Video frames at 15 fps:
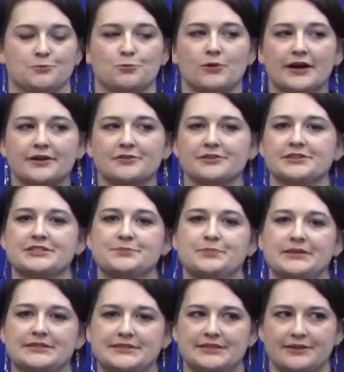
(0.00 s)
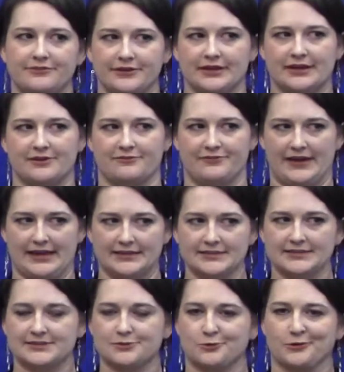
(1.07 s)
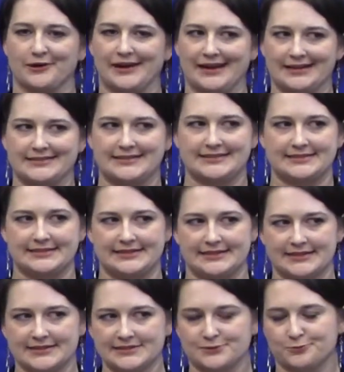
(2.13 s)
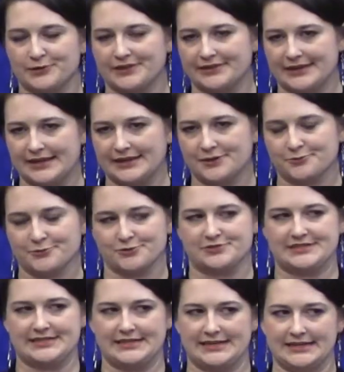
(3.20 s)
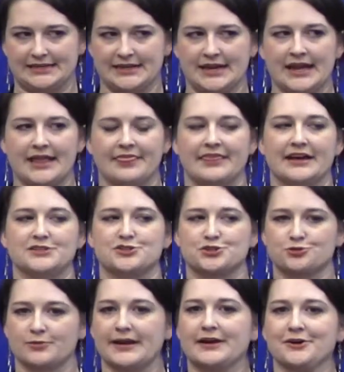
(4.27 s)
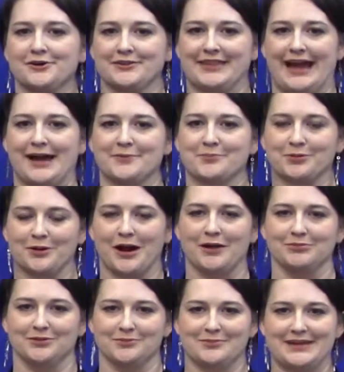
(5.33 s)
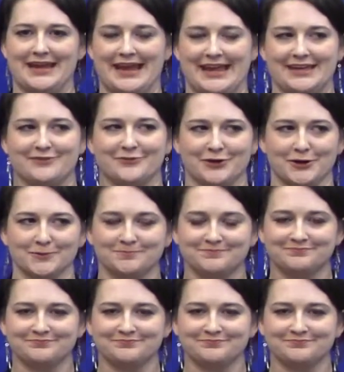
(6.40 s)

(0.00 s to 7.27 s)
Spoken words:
What are the specific events or antecedents within a routine that trigger that problem behavior?